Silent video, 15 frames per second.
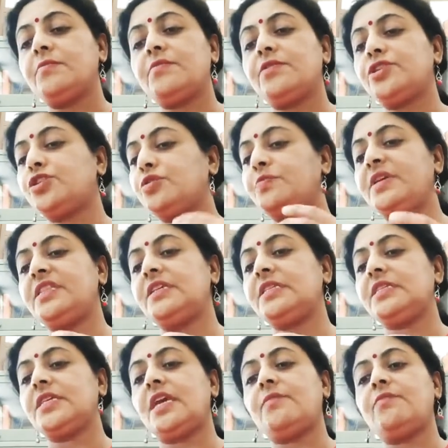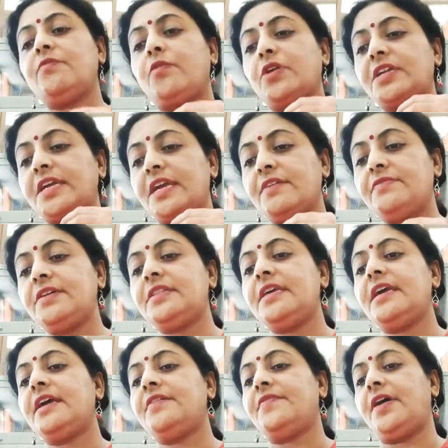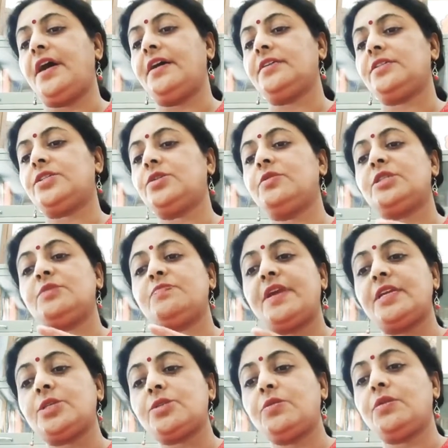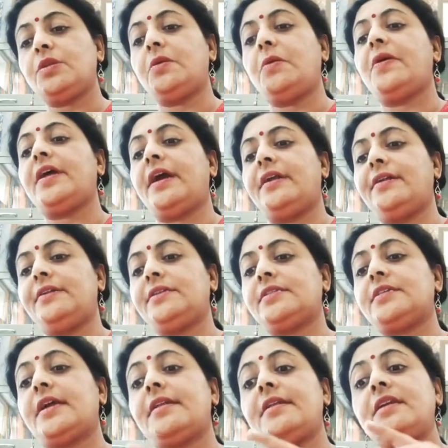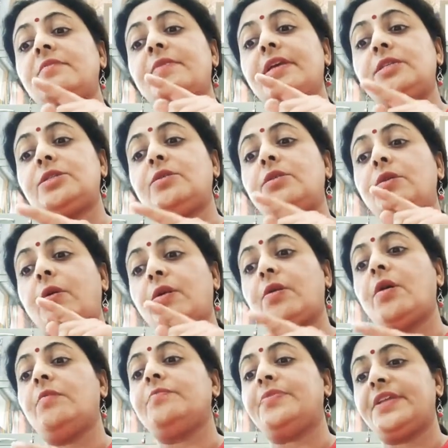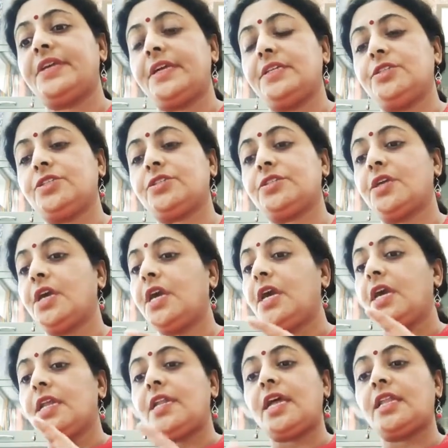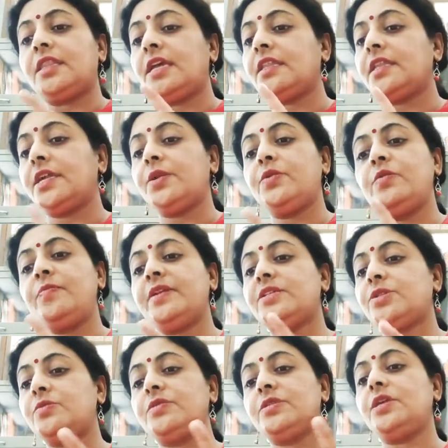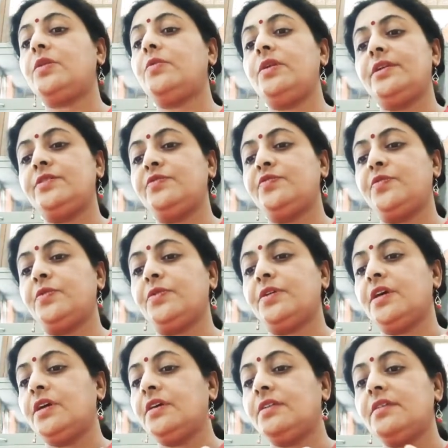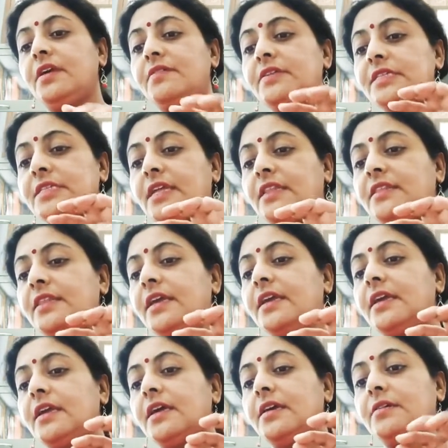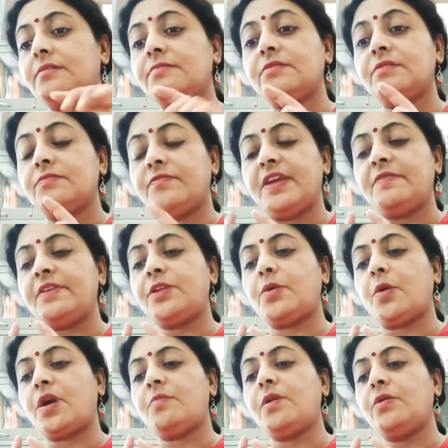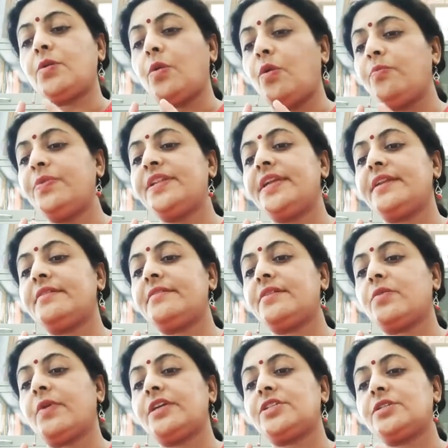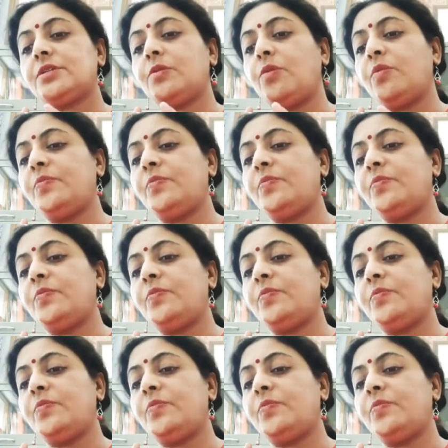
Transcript: should be the same. Whatever they have asked you, it's based on your understanding, based on your comprehension. Nothing that 2 plus 2 is equal to 4. There is nothing. When we talk about open-ended question